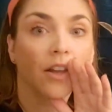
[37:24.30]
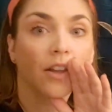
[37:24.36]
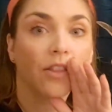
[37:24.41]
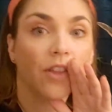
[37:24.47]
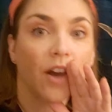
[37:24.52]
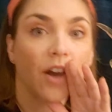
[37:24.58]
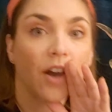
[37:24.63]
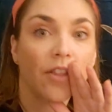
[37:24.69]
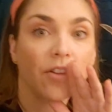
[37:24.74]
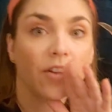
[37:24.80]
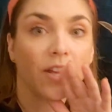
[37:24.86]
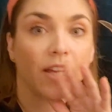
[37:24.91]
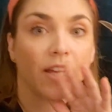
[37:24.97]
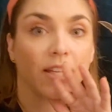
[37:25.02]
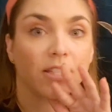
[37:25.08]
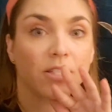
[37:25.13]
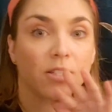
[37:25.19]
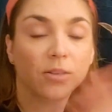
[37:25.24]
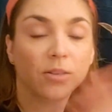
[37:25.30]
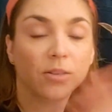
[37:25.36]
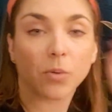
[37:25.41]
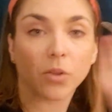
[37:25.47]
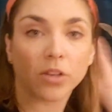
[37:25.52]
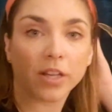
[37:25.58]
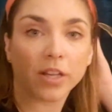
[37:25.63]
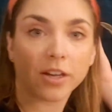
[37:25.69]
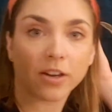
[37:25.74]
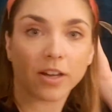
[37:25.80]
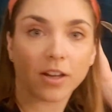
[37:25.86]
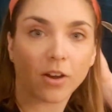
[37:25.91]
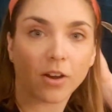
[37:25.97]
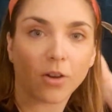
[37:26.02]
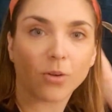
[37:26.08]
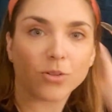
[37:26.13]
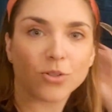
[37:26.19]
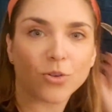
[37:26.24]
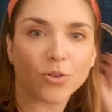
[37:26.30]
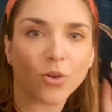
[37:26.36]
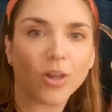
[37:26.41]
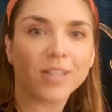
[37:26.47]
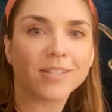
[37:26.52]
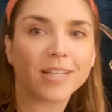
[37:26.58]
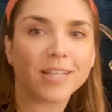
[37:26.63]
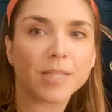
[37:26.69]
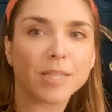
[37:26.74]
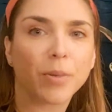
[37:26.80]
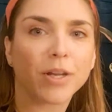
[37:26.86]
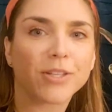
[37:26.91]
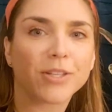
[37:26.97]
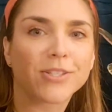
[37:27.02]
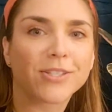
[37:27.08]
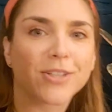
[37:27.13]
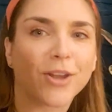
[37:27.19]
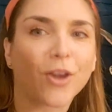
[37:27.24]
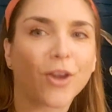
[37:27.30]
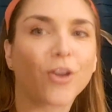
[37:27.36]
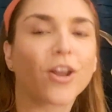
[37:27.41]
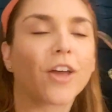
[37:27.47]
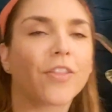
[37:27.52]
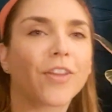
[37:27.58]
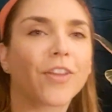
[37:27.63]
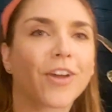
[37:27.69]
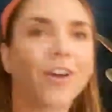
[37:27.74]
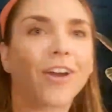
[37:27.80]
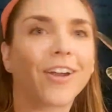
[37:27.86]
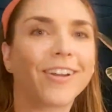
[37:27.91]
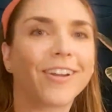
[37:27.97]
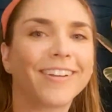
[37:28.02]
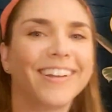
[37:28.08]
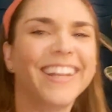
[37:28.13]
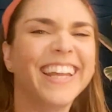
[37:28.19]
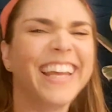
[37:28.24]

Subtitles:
The other kids will hear it. Oh, Troy says put a skirt on the cart.